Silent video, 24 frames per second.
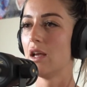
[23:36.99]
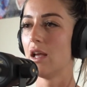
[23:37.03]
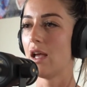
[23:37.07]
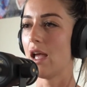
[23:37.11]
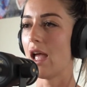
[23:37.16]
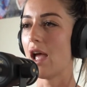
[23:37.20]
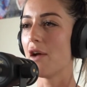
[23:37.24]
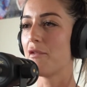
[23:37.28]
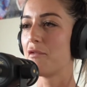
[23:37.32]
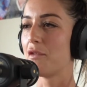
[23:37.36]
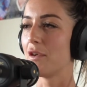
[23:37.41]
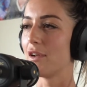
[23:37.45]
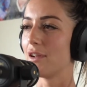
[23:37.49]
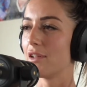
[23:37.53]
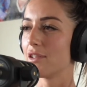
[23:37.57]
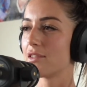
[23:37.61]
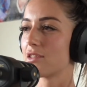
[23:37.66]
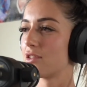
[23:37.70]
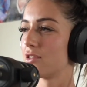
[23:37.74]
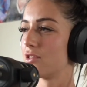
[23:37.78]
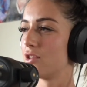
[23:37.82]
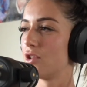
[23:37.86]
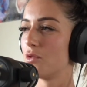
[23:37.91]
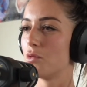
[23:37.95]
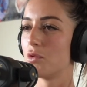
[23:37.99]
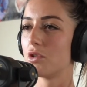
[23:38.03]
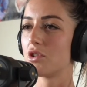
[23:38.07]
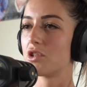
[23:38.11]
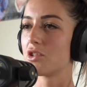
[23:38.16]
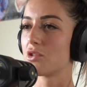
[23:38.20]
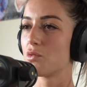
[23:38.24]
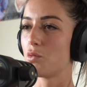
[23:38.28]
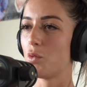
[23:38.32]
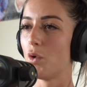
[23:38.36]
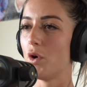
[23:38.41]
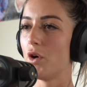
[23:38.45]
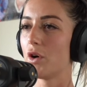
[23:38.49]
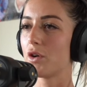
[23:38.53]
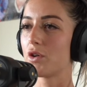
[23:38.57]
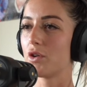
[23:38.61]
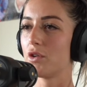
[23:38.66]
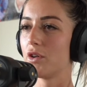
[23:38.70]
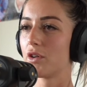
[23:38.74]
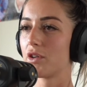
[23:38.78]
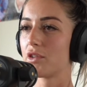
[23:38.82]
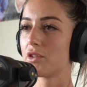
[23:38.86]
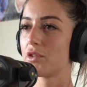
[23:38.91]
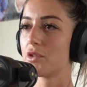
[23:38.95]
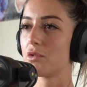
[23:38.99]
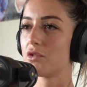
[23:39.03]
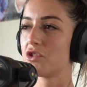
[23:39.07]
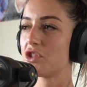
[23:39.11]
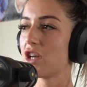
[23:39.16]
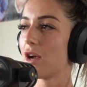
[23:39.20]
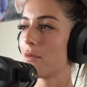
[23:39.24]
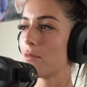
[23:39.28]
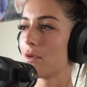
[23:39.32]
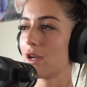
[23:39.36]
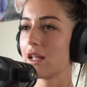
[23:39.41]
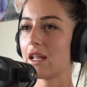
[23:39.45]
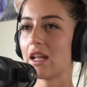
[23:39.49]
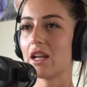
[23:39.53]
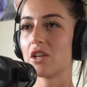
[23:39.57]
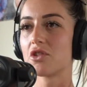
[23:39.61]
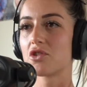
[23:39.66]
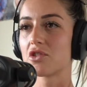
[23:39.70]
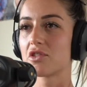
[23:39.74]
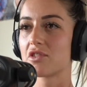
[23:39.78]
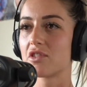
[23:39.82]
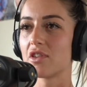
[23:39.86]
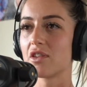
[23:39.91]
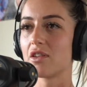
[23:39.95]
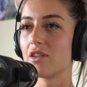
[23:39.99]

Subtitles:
effortless because you would just work on it because you were generally interested,